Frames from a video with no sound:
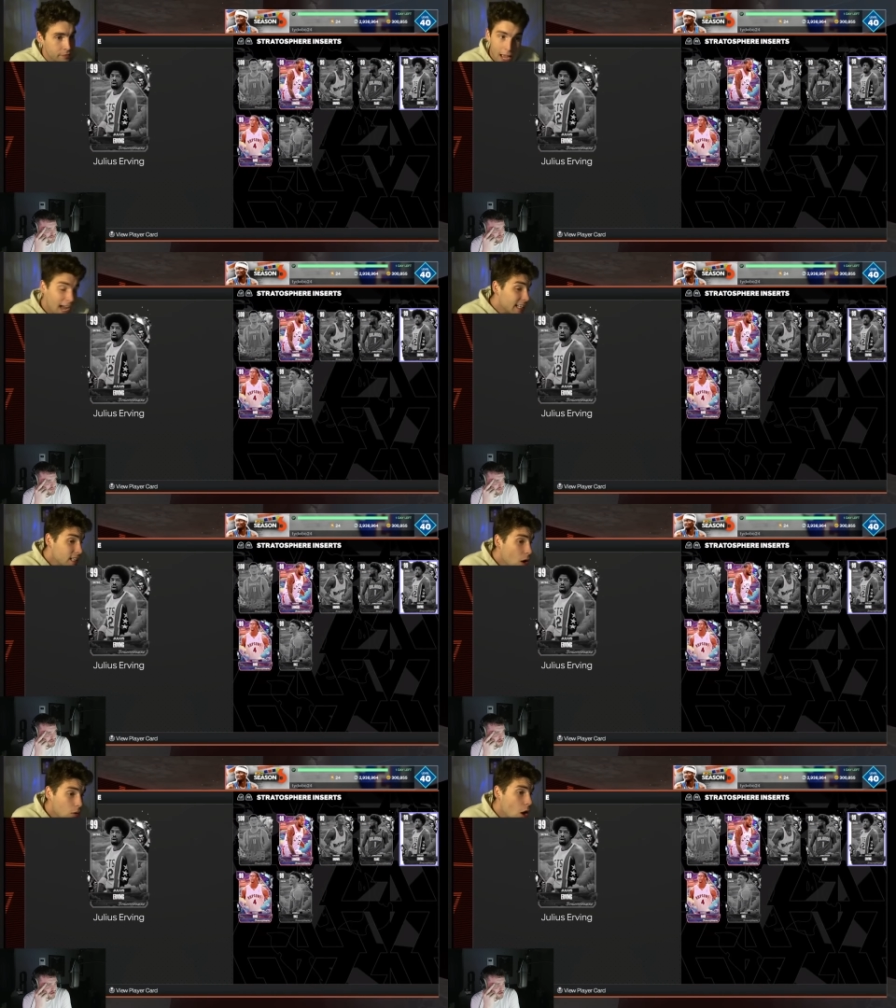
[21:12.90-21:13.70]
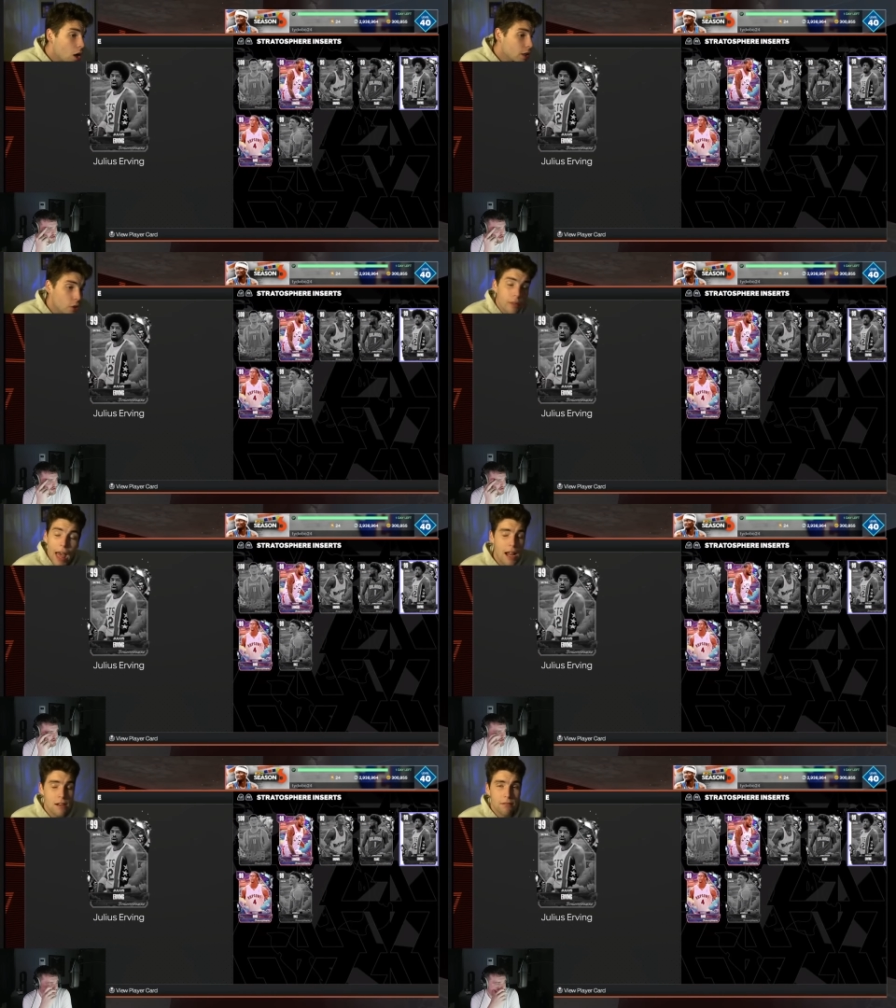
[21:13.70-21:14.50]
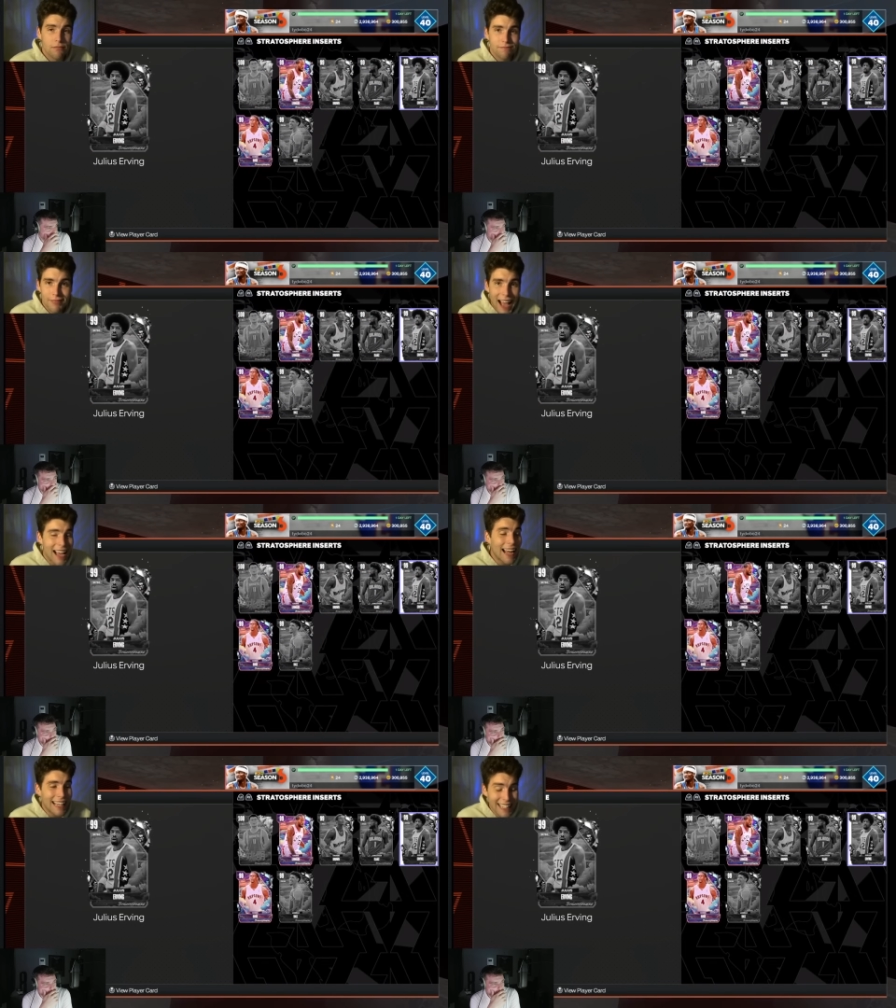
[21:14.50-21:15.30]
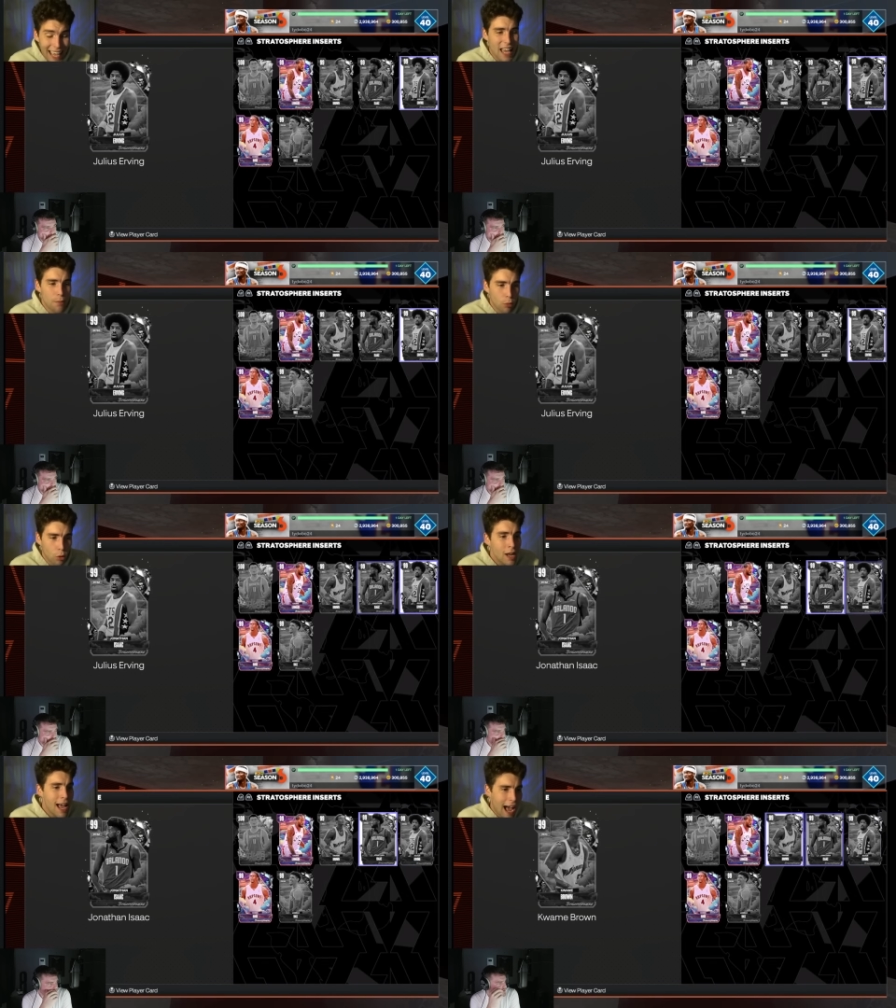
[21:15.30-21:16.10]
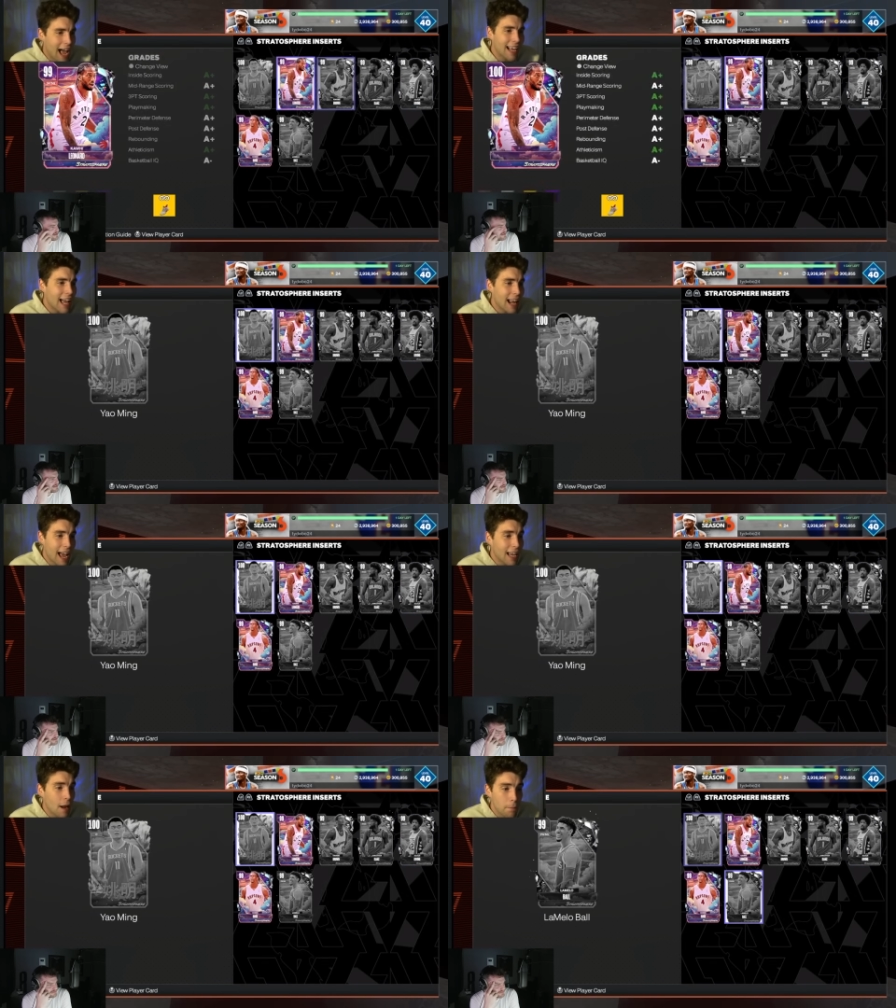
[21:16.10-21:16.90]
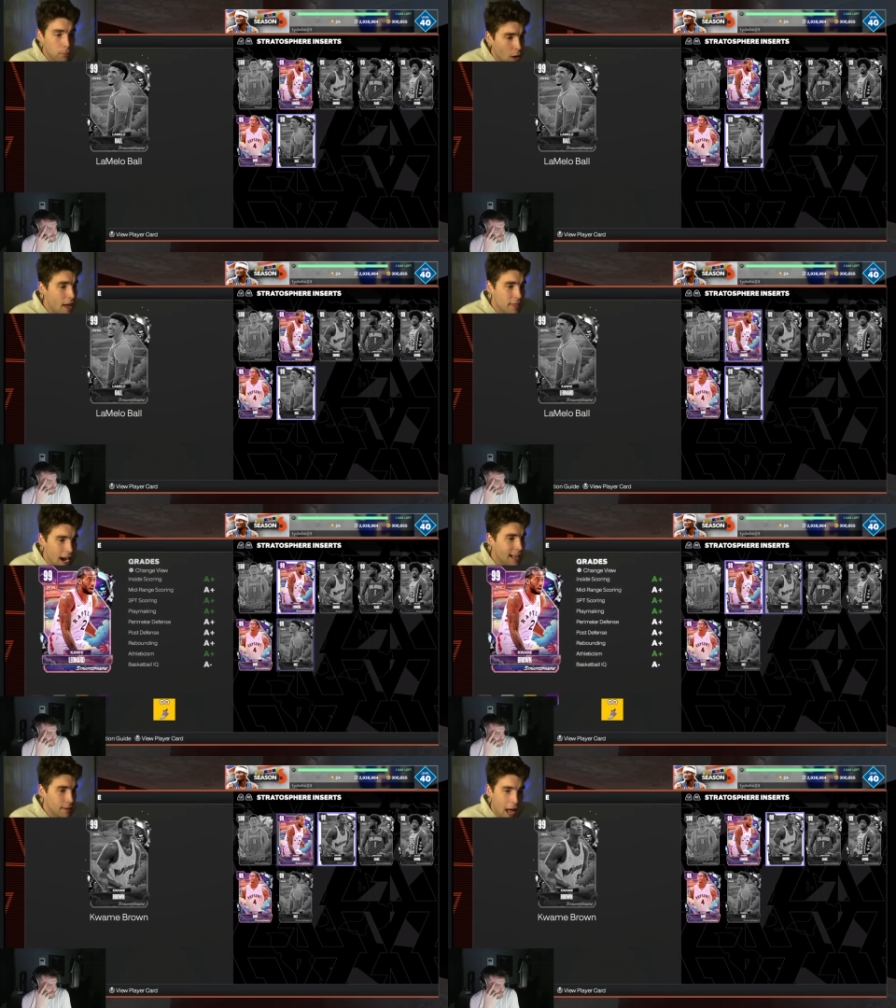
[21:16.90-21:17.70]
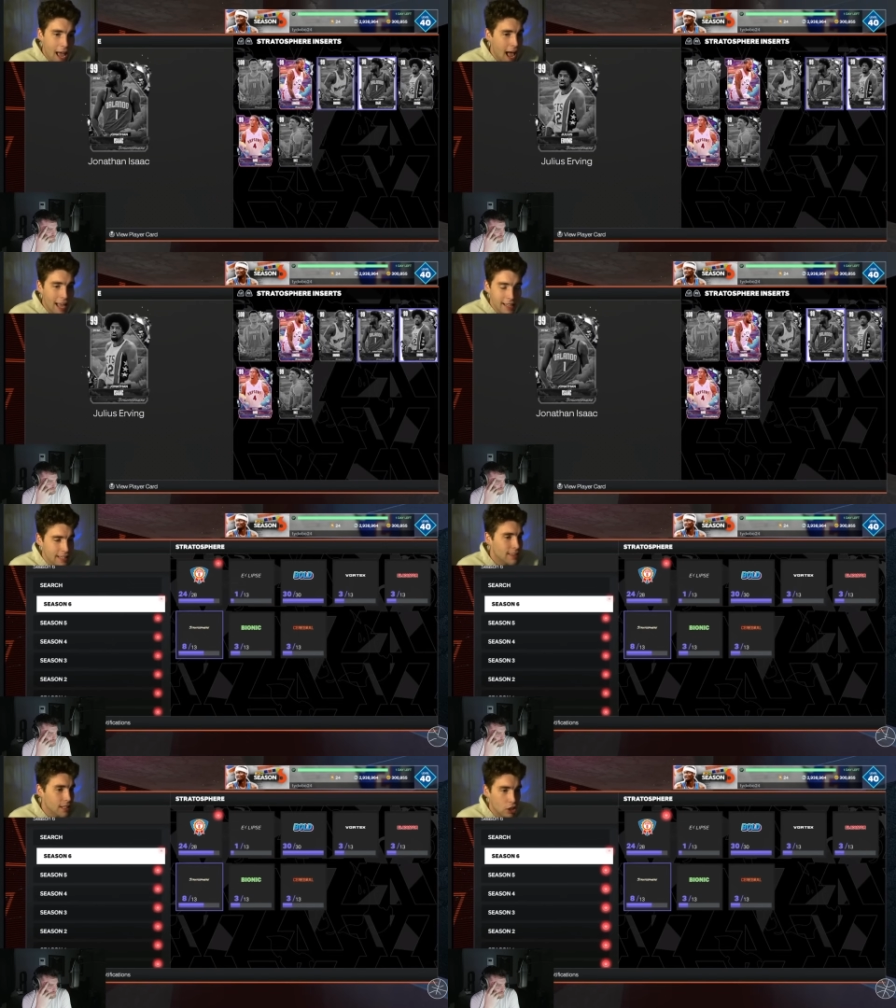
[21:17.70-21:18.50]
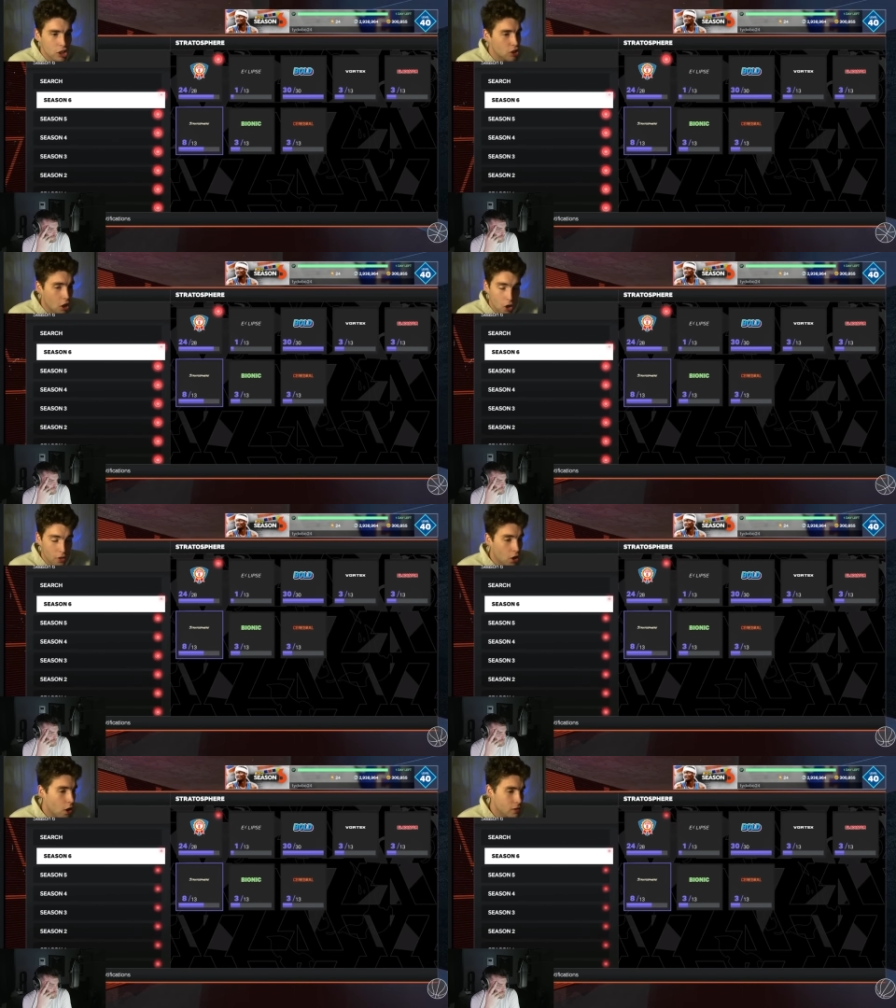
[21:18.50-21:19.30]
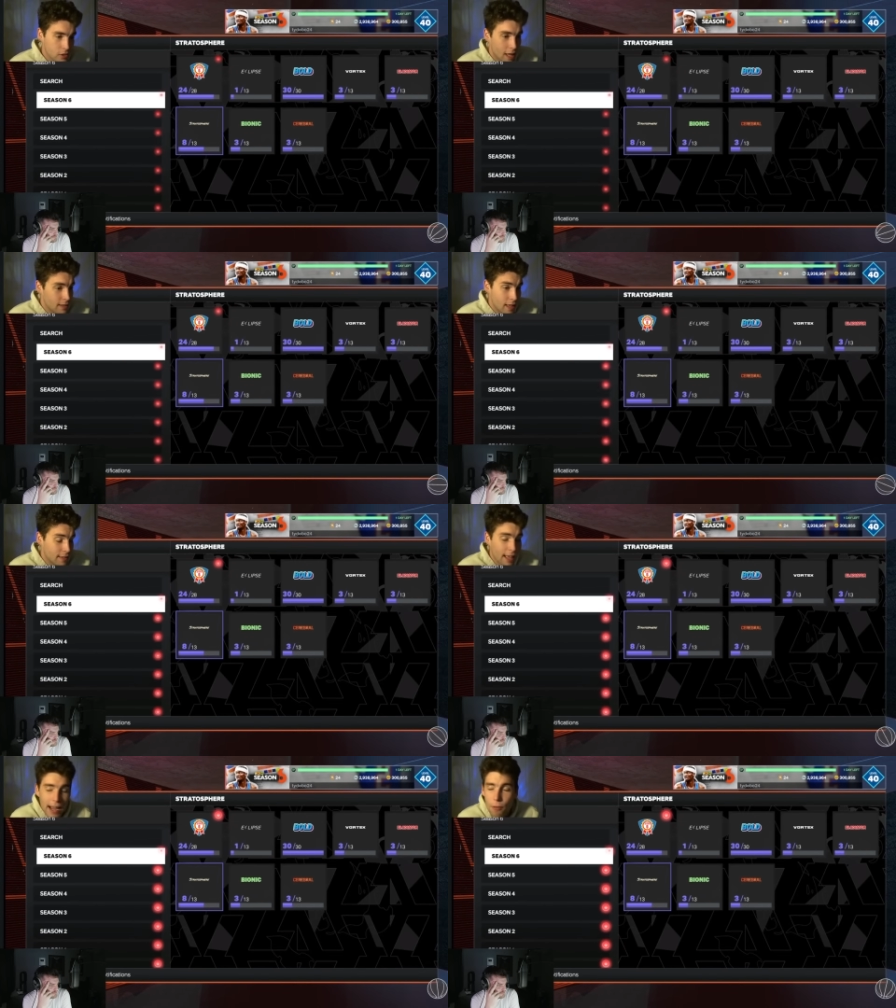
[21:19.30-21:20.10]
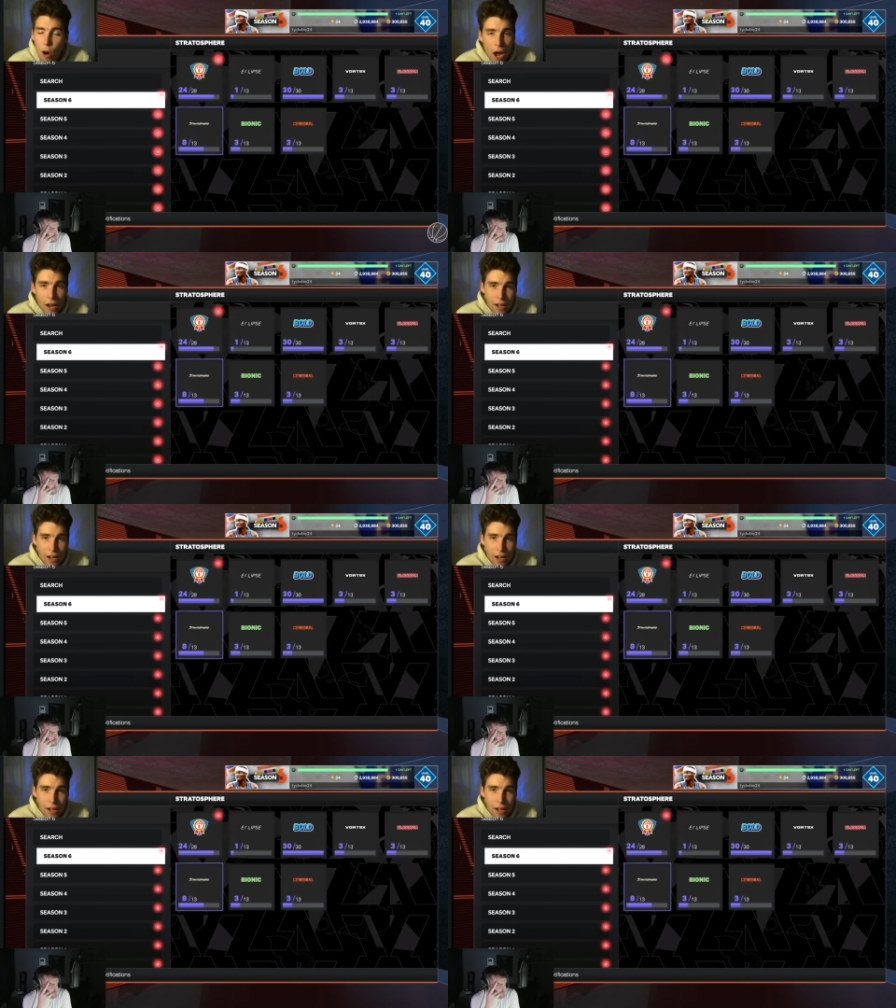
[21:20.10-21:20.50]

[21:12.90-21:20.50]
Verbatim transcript: I can no longer do that. I gotta gamble. I gotta I gotta pray that I I, I get the good or the cards that that, that I want.